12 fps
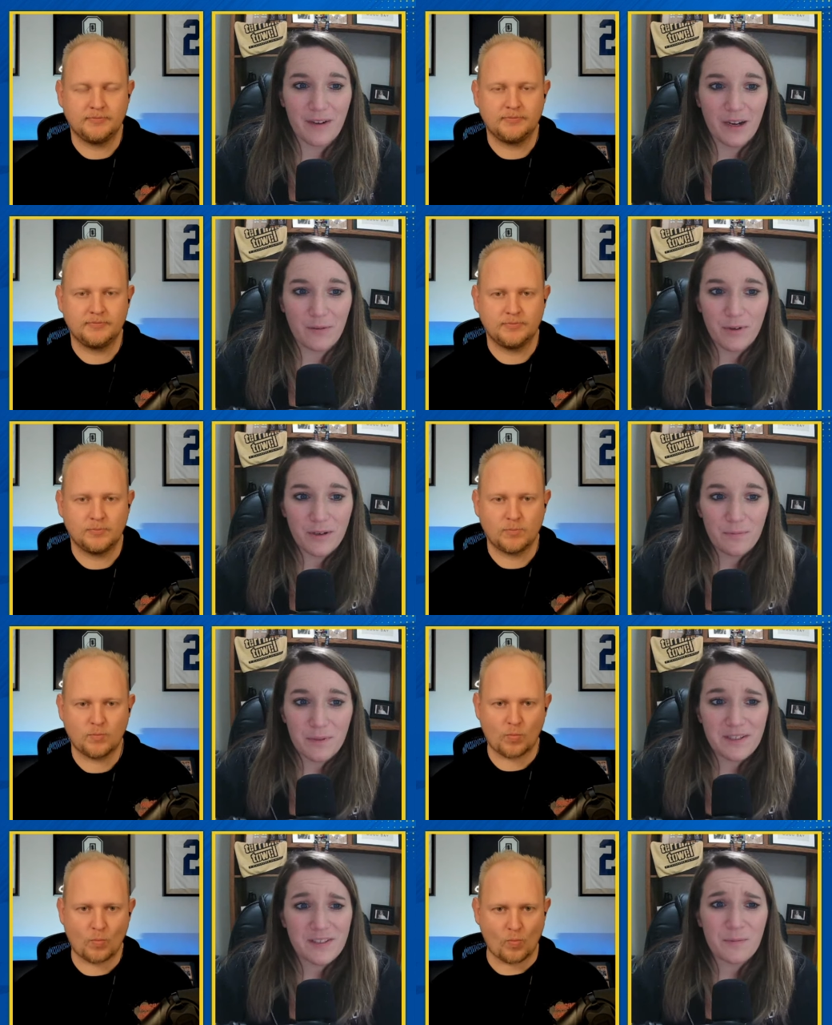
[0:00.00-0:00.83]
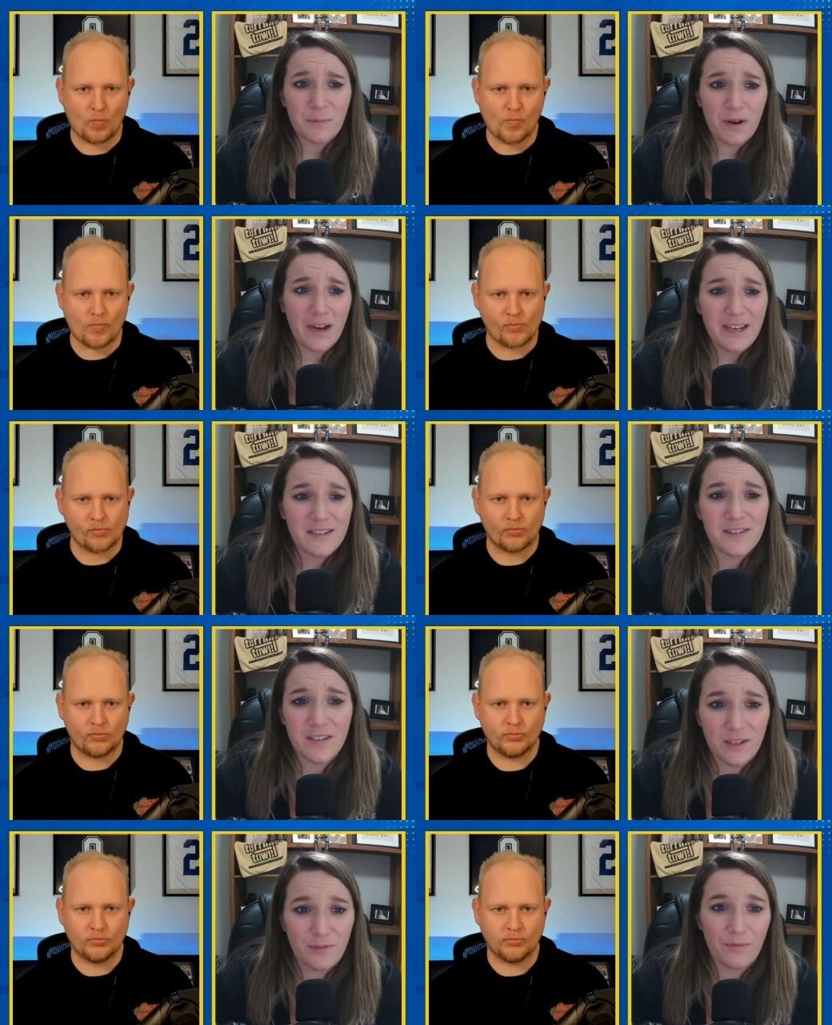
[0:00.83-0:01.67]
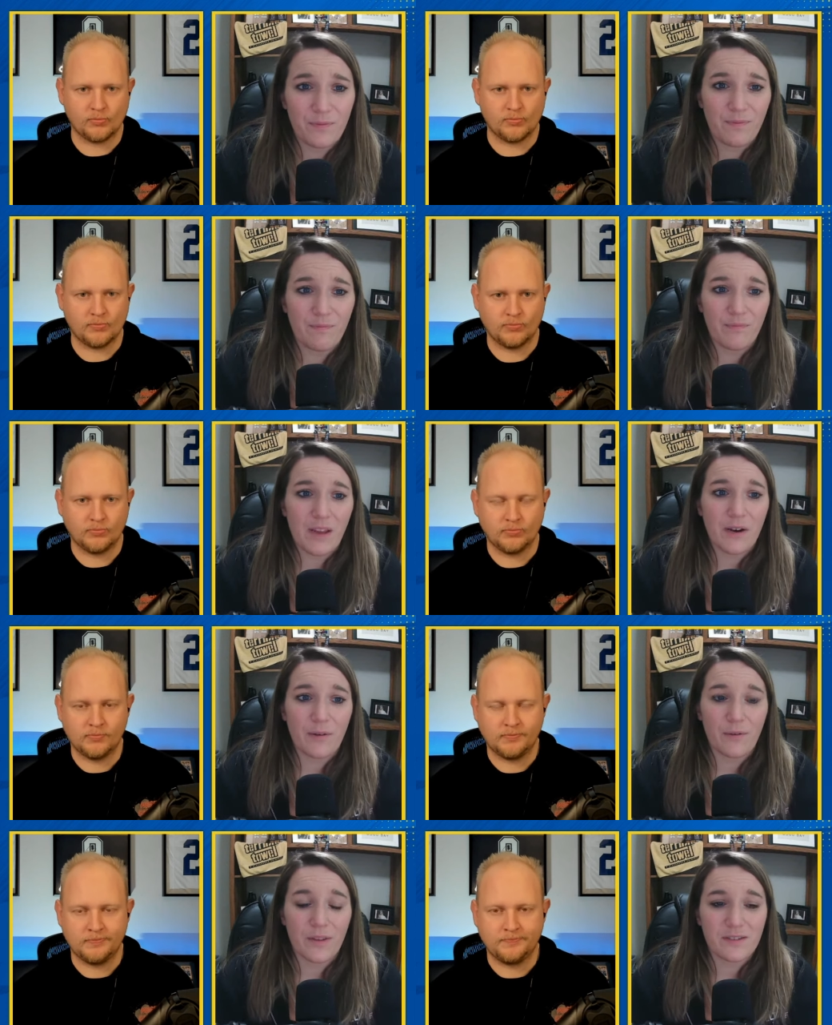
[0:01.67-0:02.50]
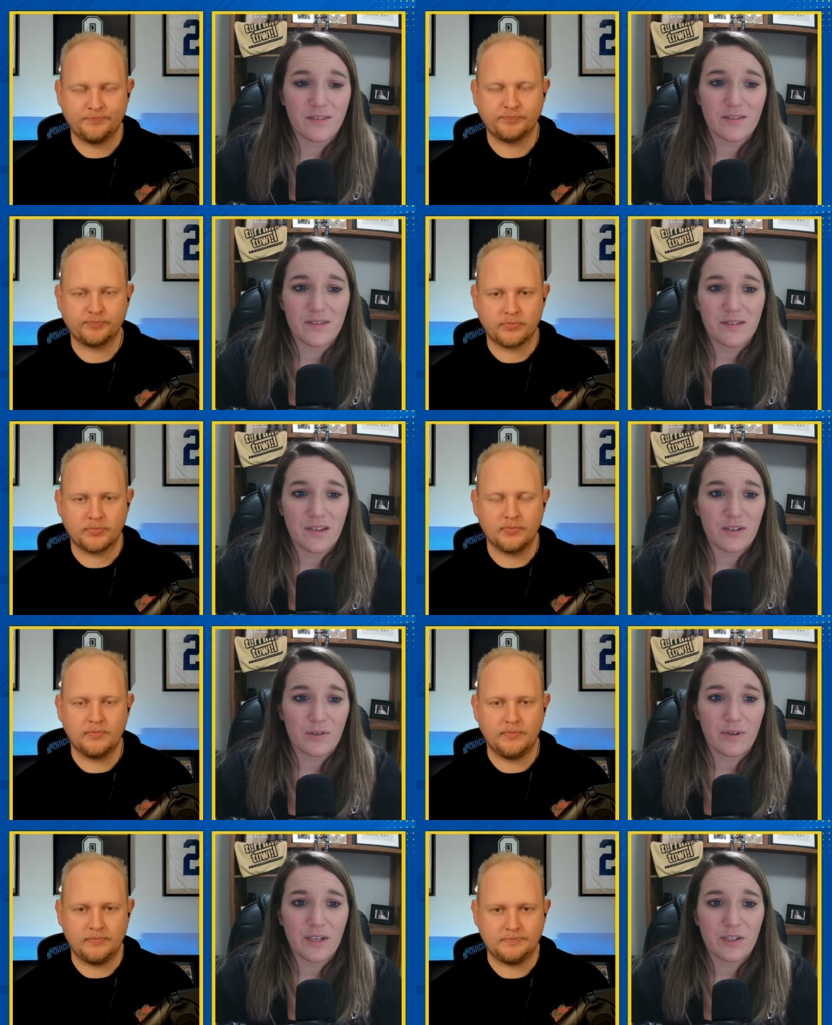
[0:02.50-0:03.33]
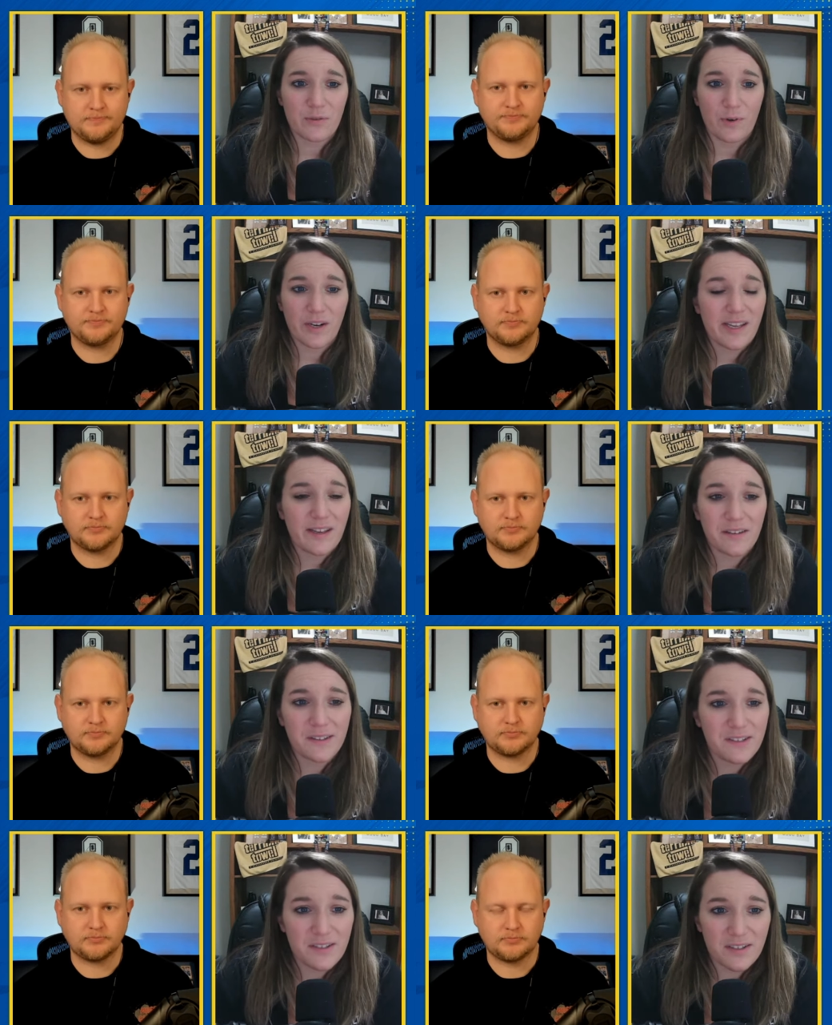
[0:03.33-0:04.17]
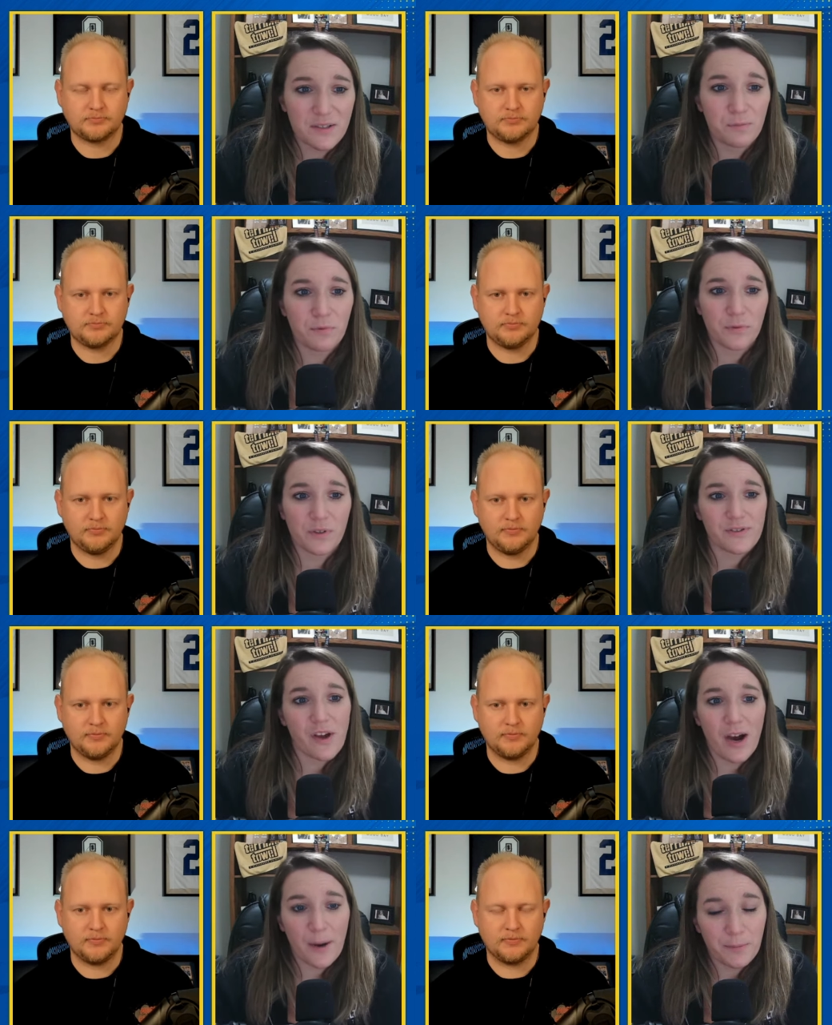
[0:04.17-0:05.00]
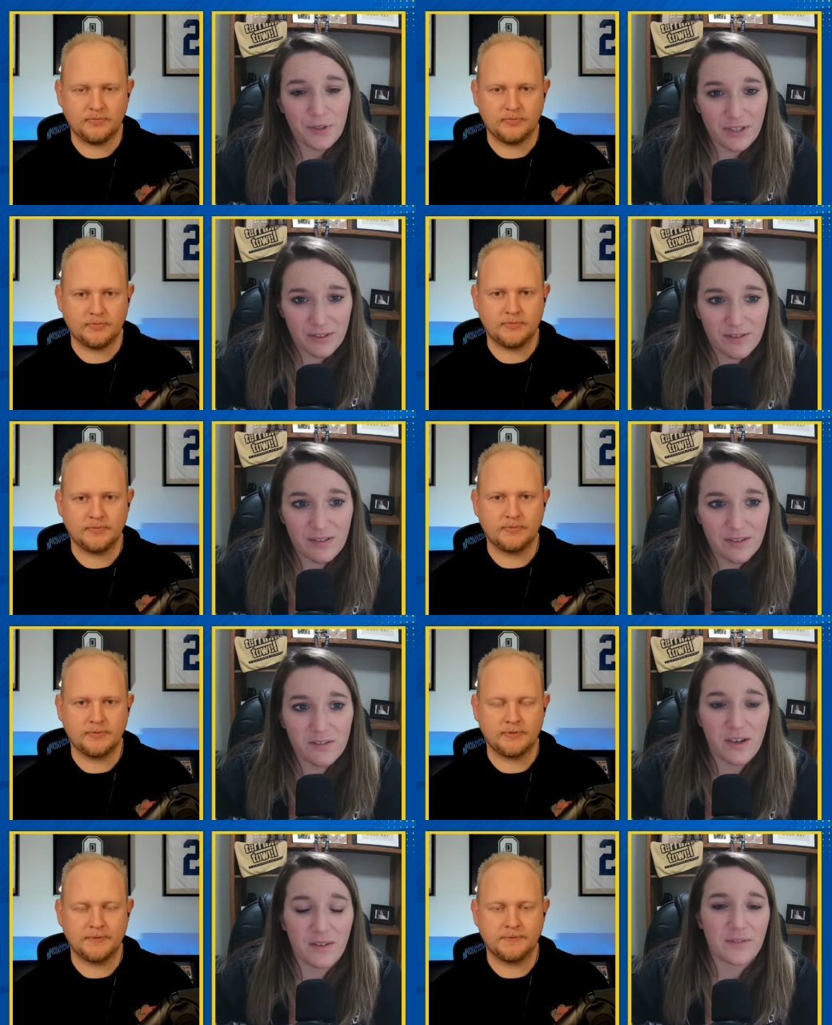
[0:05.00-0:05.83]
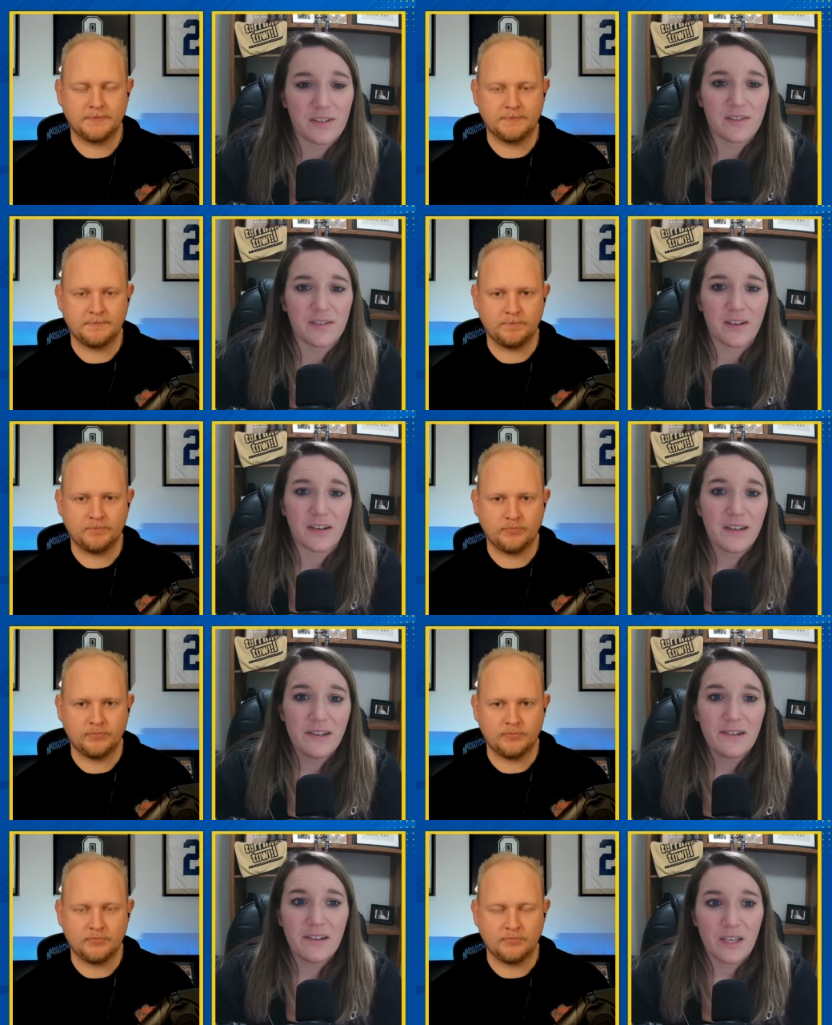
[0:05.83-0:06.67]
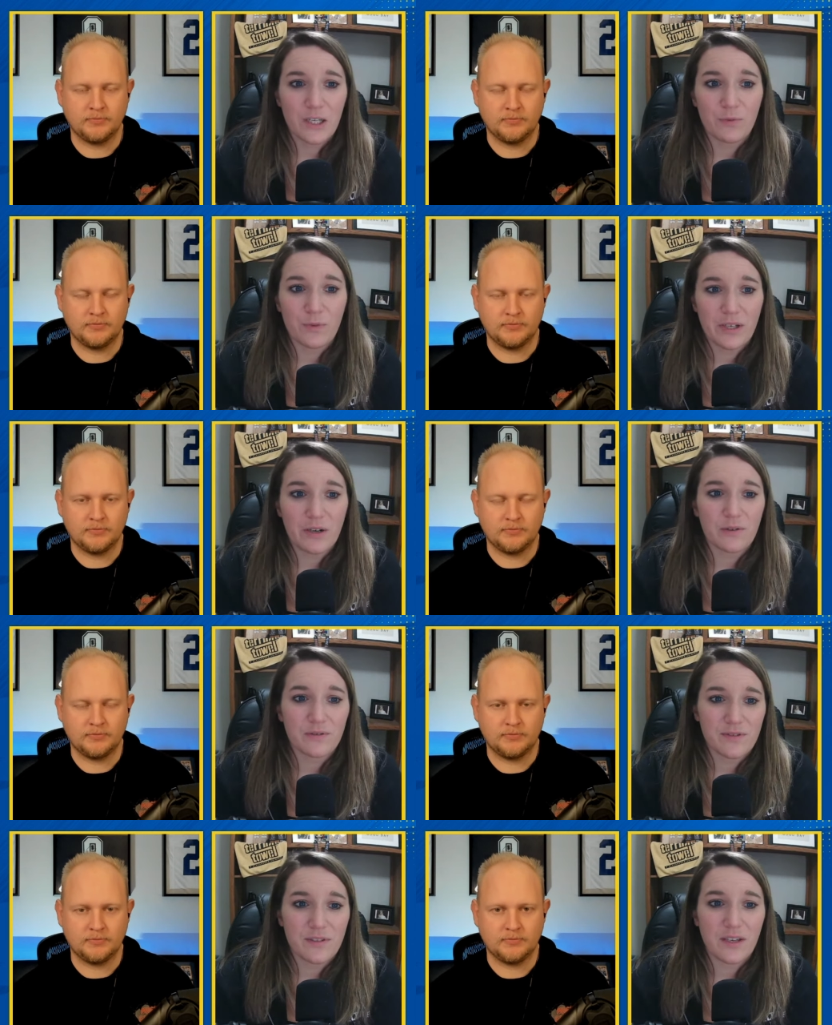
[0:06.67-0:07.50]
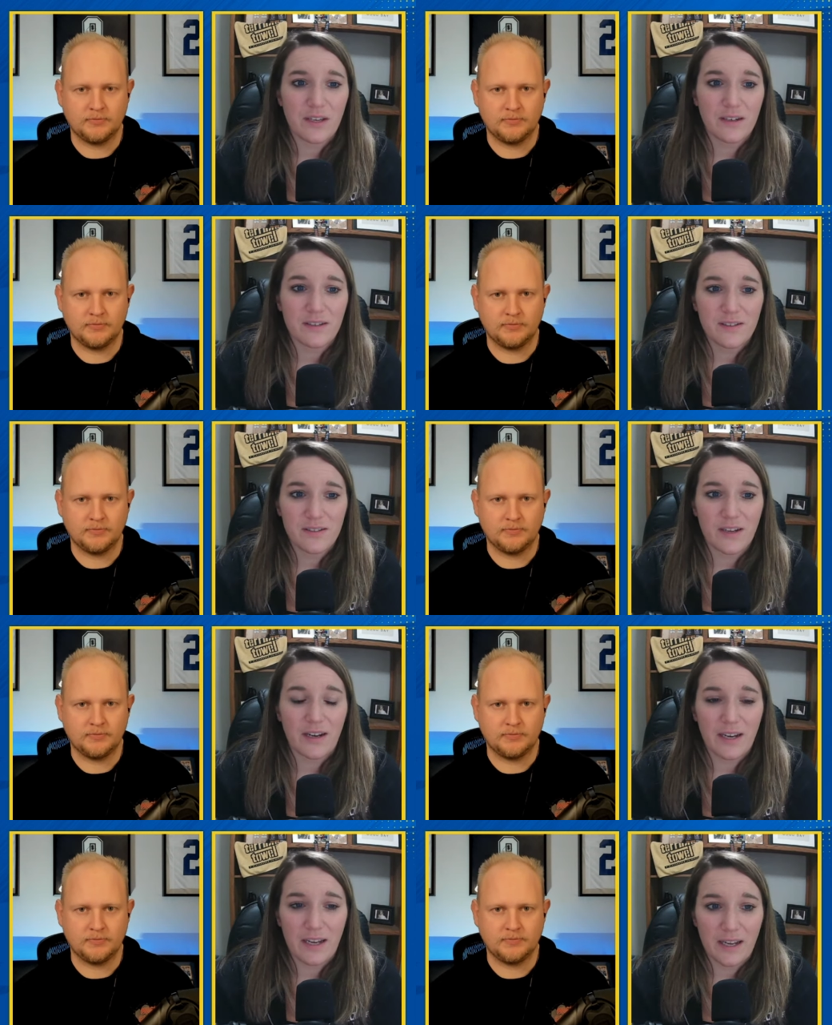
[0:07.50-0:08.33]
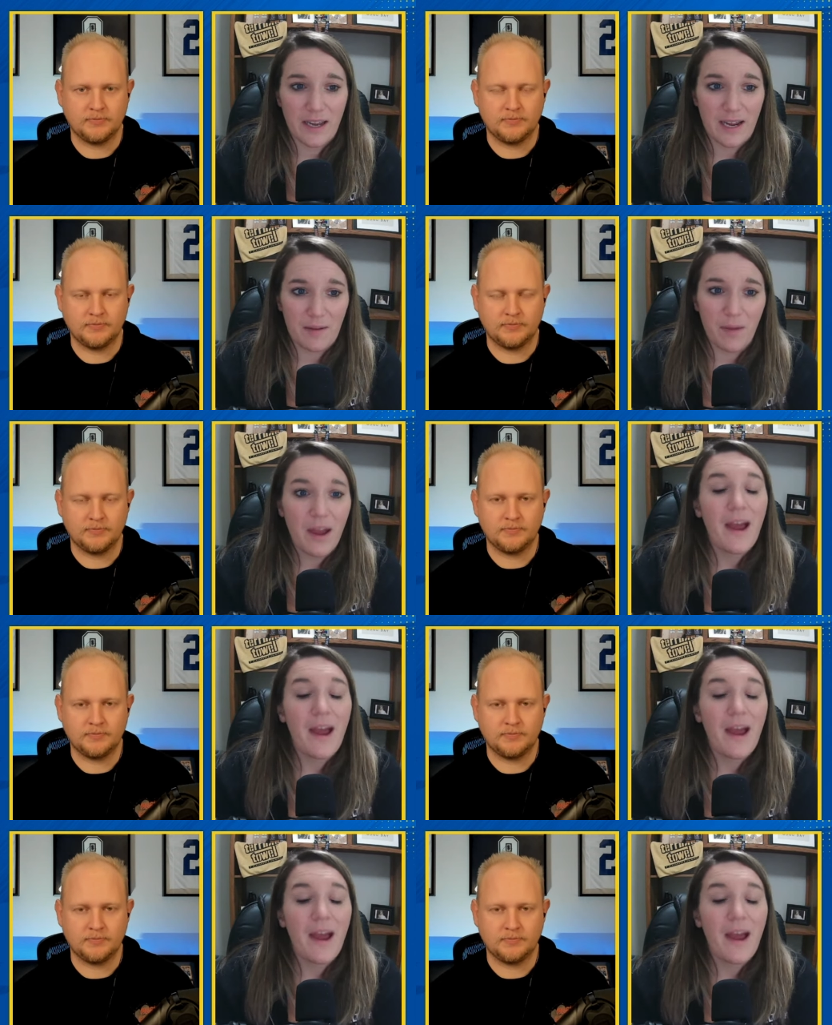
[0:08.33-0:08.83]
Speaker 1: I wouldn't be surprised if, this is a situation where he at least explores options this offseason if we don't see a stunning game.